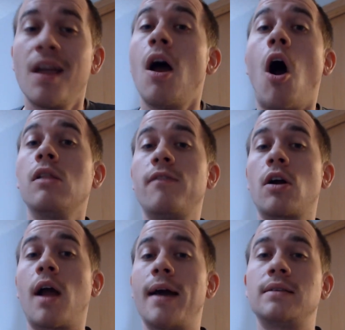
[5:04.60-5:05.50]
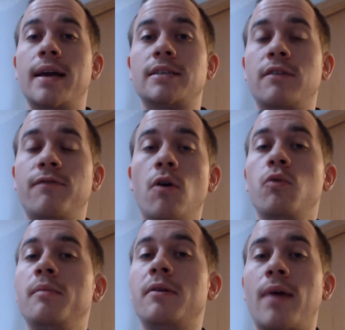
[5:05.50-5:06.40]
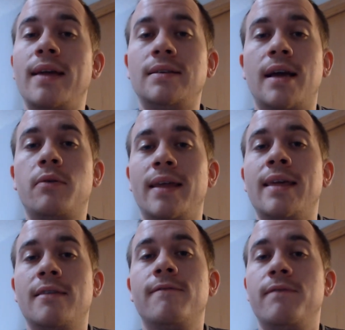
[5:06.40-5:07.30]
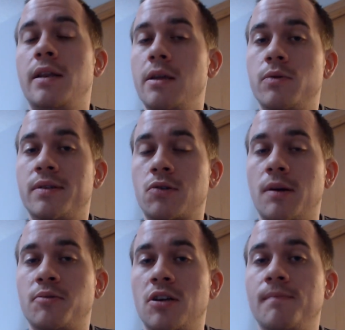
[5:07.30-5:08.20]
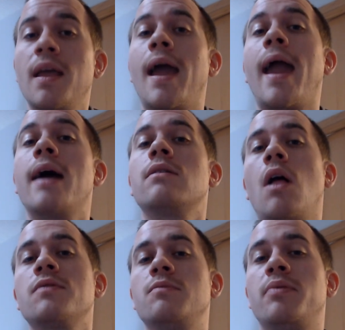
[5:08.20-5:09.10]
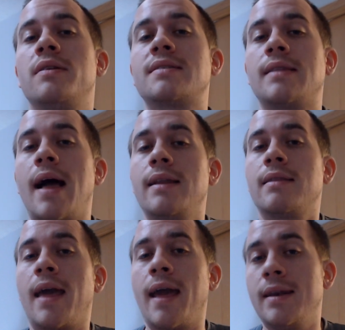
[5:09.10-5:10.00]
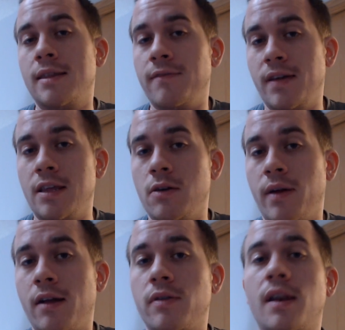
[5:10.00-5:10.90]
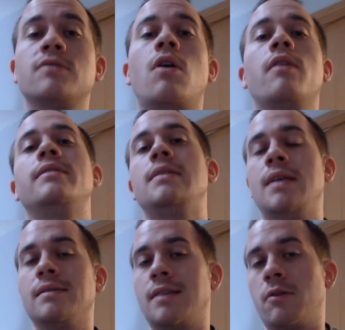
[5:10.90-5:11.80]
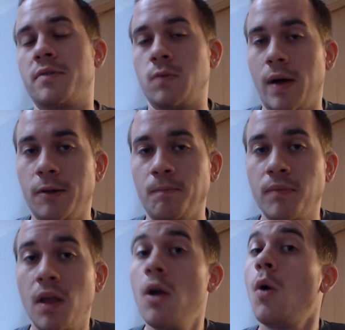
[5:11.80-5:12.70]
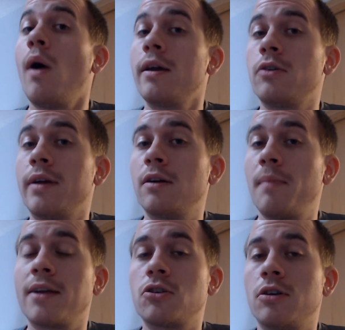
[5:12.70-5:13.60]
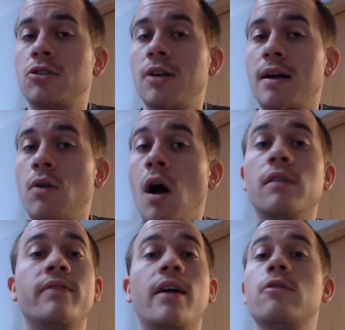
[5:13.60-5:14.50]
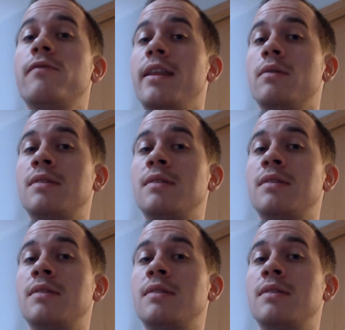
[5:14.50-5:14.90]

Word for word: All of our contact info will be right down in the video description, and I'll also put a slide at the end of the video here that has all the details there as well. While you're here, make sure to check out all of the other videos